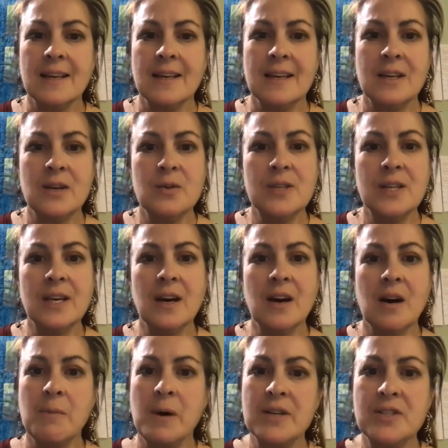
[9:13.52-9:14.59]
using a
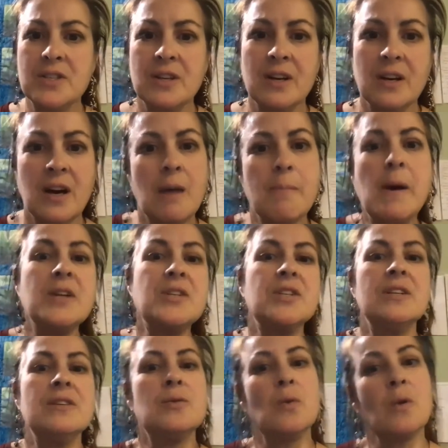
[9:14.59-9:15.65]

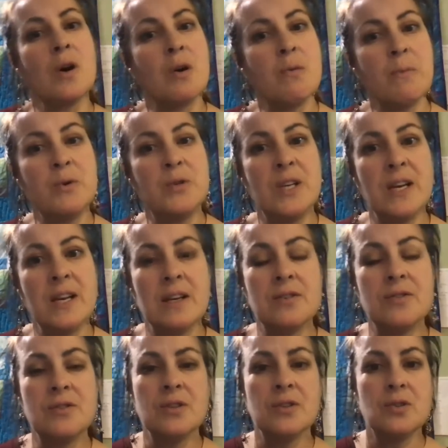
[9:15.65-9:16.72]
homogeneous or
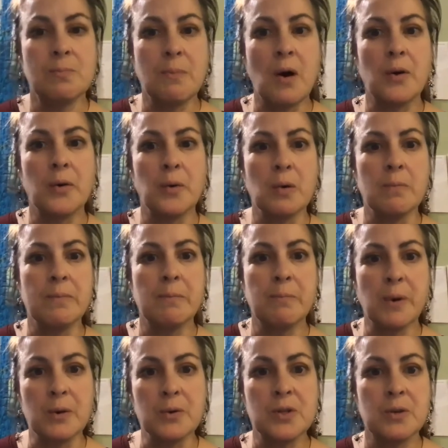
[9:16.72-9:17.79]
homogeneous small group
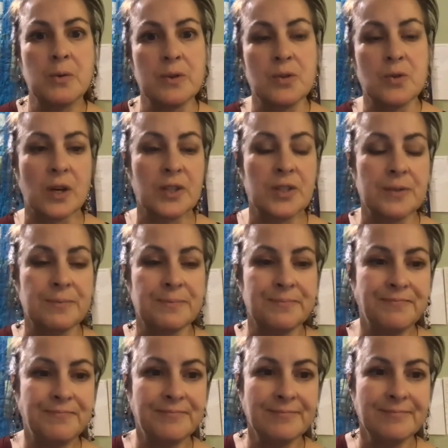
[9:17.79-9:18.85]
approach to instruction.
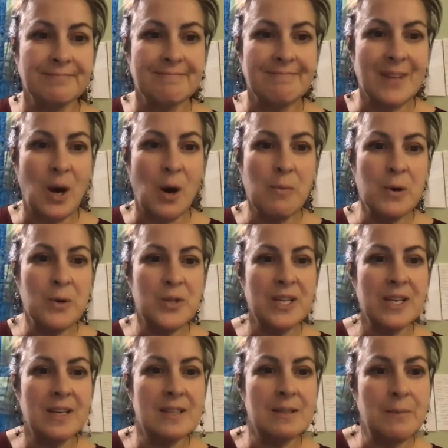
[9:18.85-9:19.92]

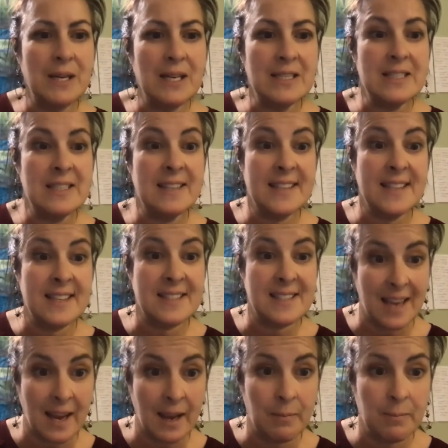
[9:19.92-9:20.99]
Homogeneous means the
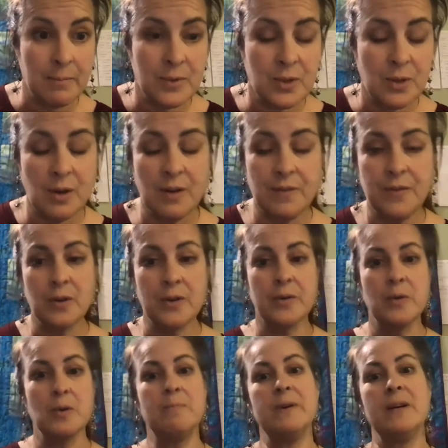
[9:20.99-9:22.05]
same. So if you're
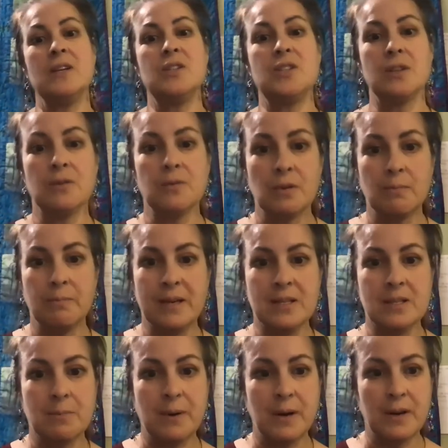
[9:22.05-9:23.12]
grouping children based
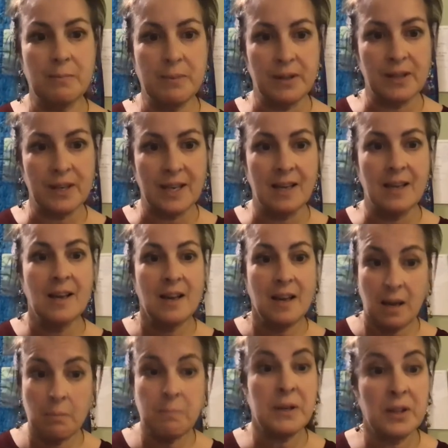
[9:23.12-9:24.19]
upon ability
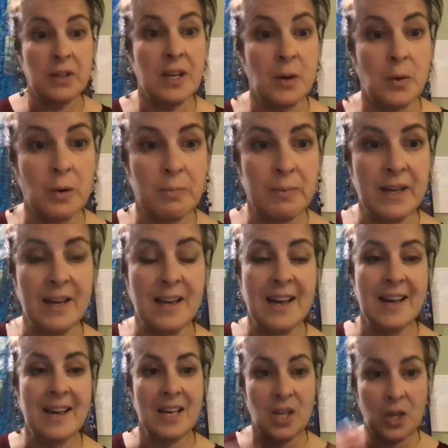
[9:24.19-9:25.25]
grouping,
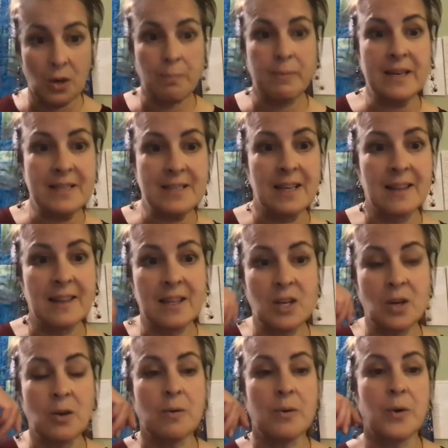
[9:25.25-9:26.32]

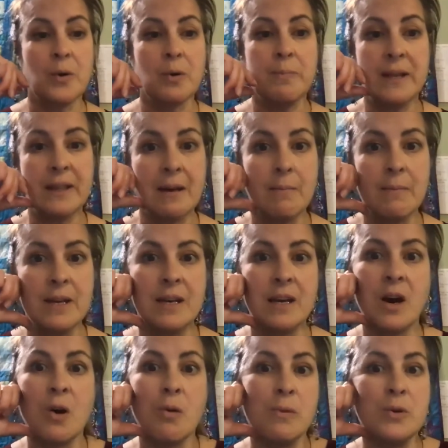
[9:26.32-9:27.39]
you're grouping them in a
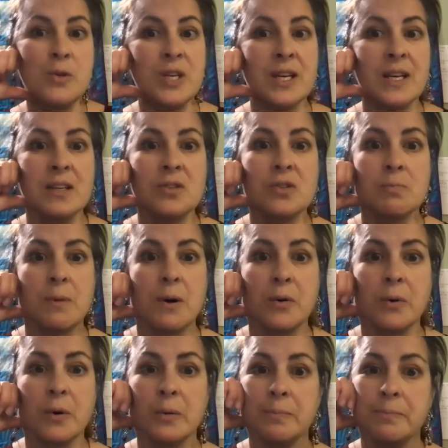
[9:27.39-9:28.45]
homogeneous small
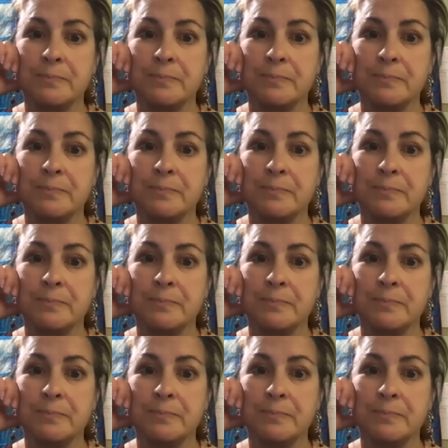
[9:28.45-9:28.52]
group.